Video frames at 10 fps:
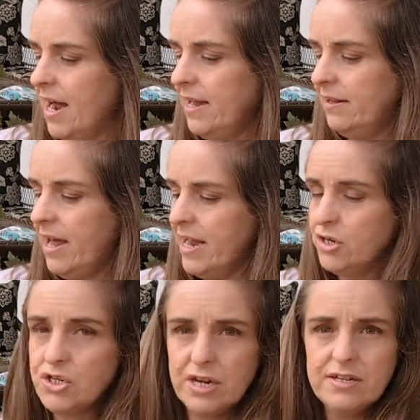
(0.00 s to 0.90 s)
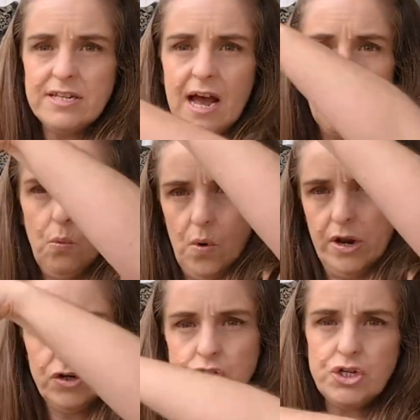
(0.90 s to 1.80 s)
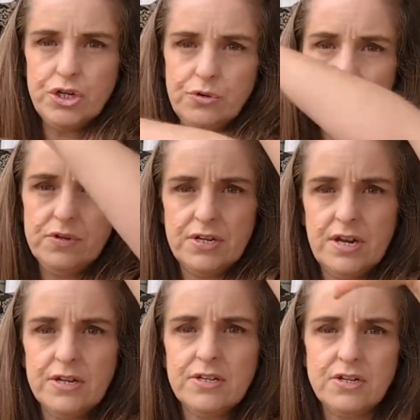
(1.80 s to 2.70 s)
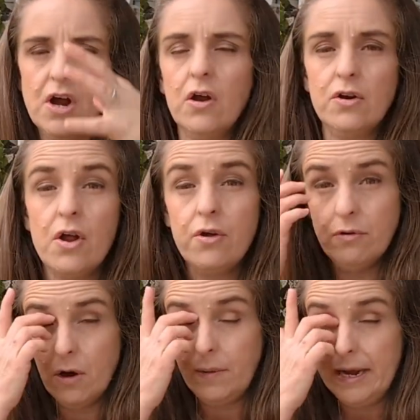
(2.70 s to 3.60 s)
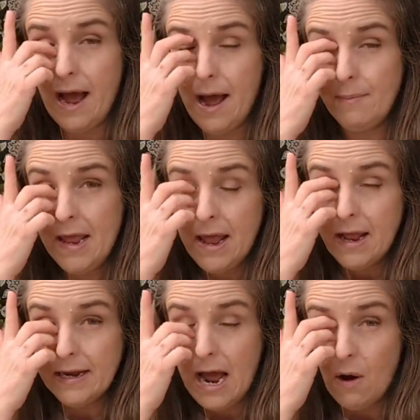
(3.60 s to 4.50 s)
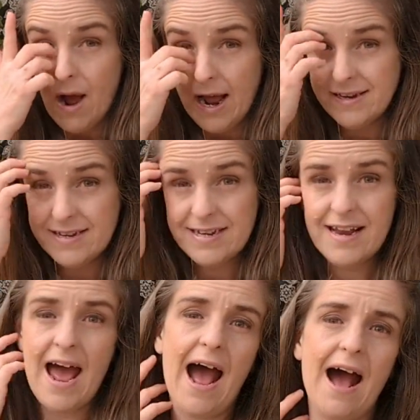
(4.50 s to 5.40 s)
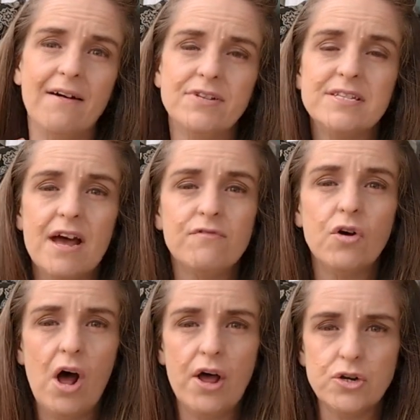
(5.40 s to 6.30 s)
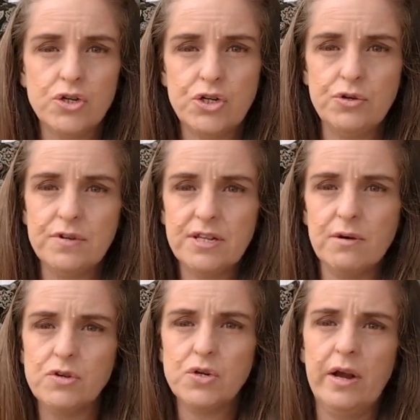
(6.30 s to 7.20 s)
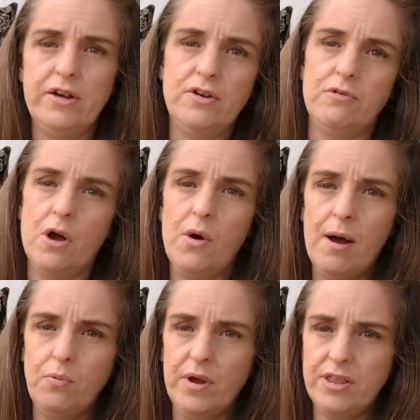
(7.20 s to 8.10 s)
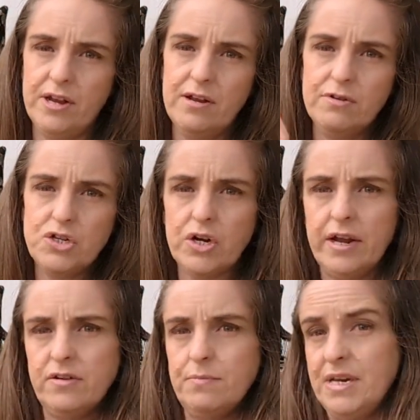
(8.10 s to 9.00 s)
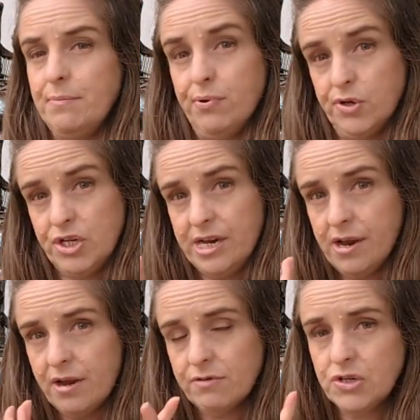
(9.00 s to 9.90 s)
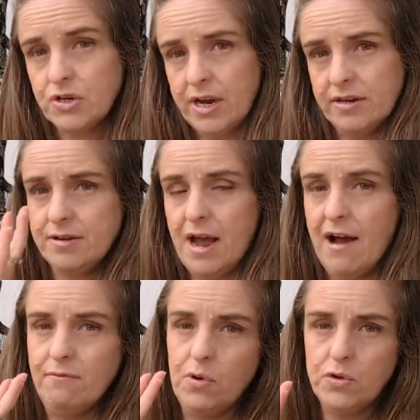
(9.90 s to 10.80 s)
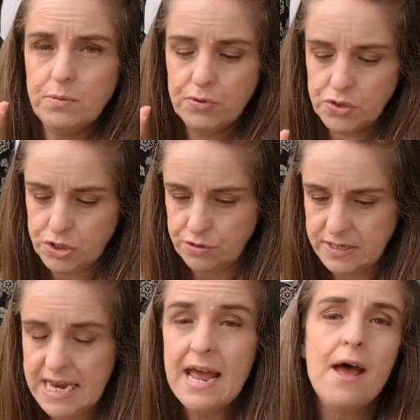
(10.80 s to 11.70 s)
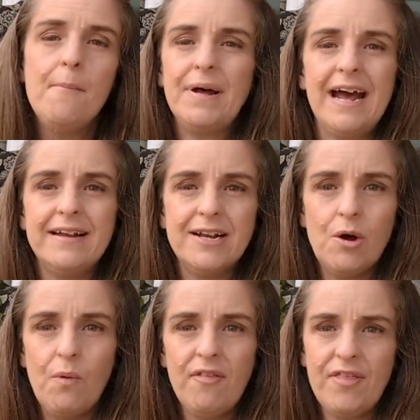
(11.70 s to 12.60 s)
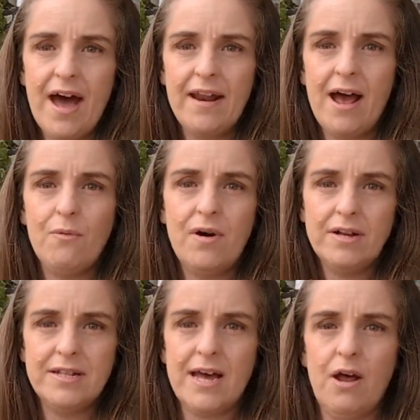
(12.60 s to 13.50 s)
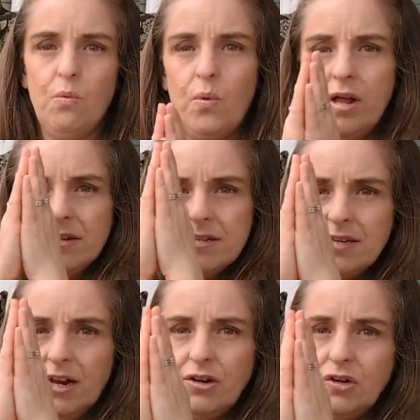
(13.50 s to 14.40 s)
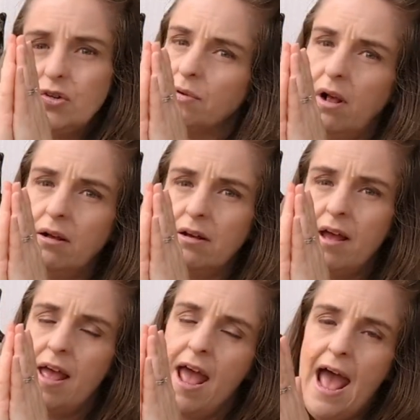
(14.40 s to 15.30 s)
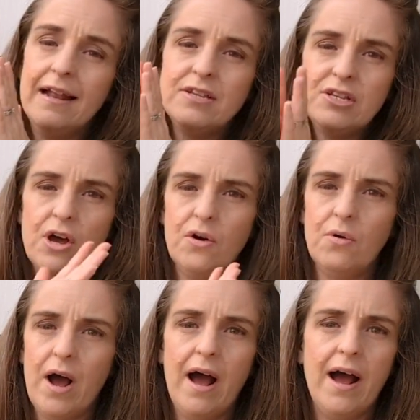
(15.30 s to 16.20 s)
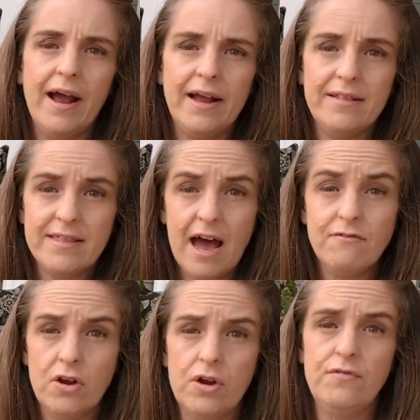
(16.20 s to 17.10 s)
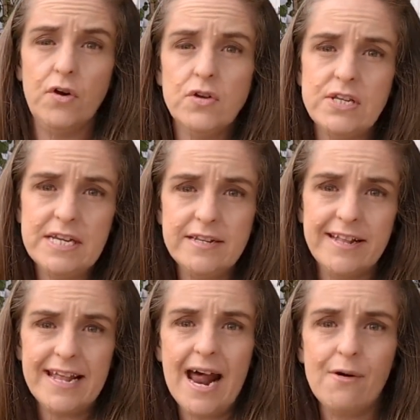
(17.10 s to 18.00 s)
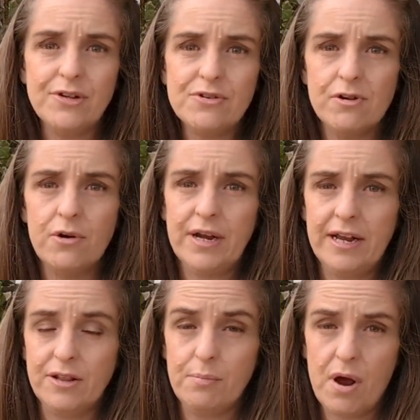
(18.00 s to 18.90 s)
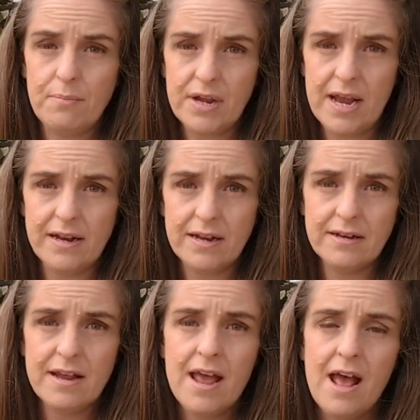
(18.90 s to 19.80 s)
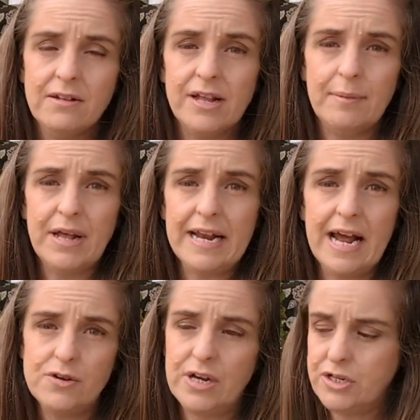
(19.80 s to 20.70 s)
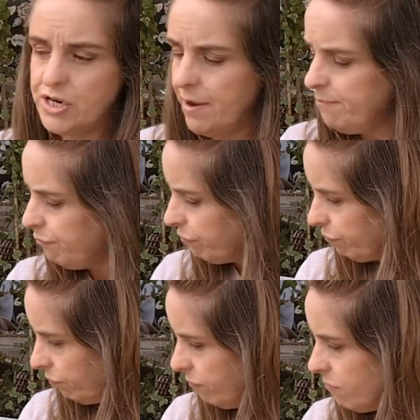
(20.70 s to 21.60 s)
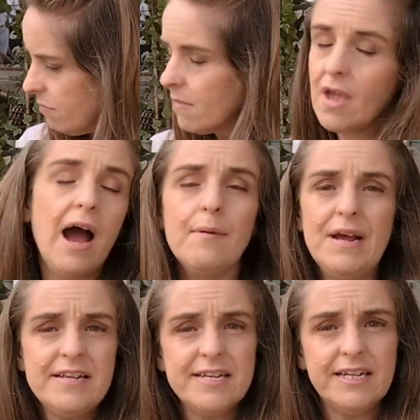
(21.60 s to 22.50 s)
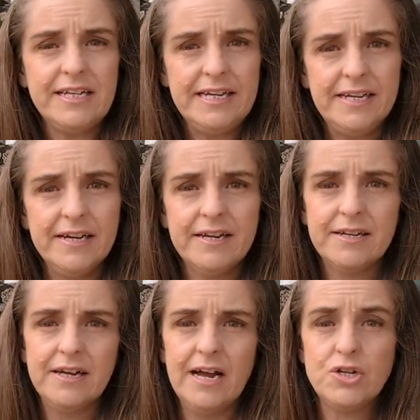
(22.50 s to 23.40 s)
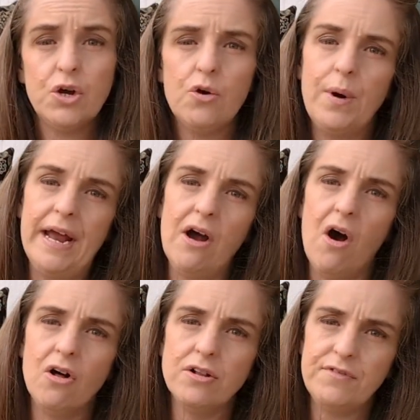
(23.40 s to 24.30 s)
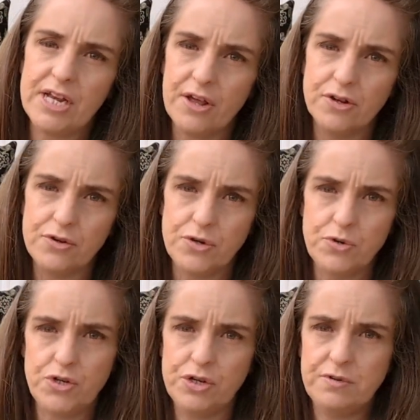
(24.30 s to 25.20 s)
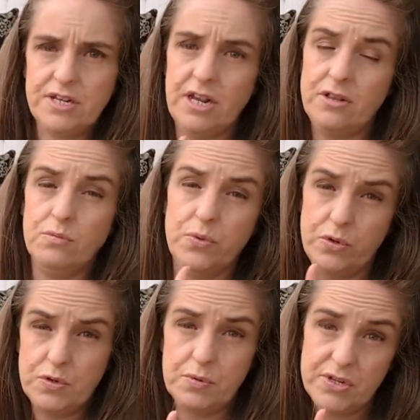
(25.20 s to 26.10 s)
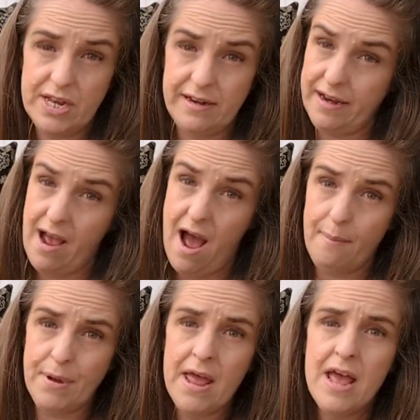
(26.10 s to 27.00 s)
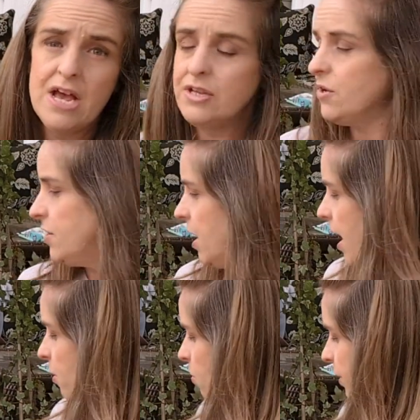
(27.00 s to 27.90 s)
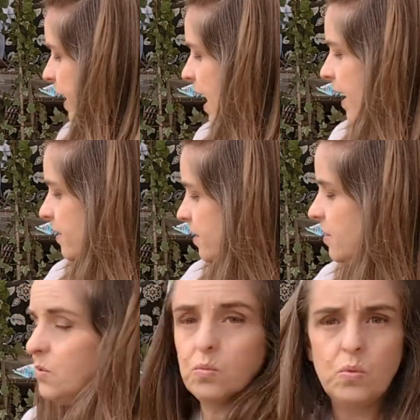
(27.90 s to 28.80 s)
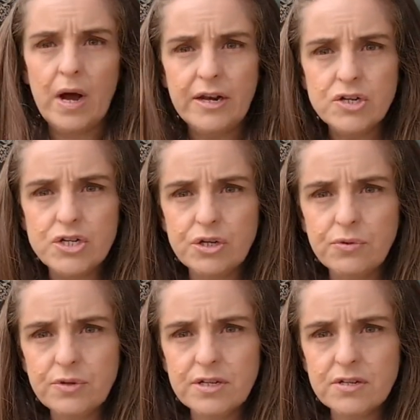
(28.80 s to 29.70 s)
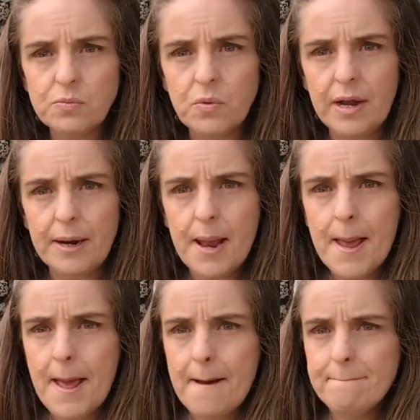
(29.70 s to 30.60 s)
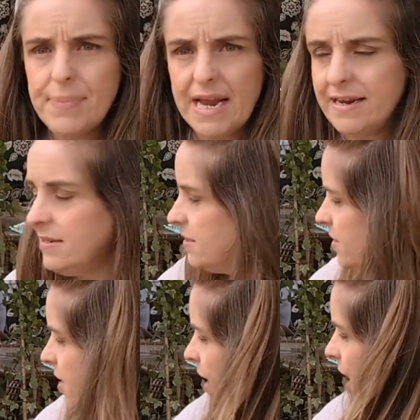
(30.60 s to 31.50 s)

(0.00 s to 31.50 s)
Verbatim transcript: I let just that one shoot start growing up. Now, I did have several other shoots that were trying to grow up with it. It was trying to be bushy. It was trying to have multiple shoots, but I didn't want that. I wanted that one standard trunk. And so that very first season that I was growing the propagated Limelight hydrangea, I took away all of the other new shoots that the roots were sending up, so that I only had this one shoot, this one base,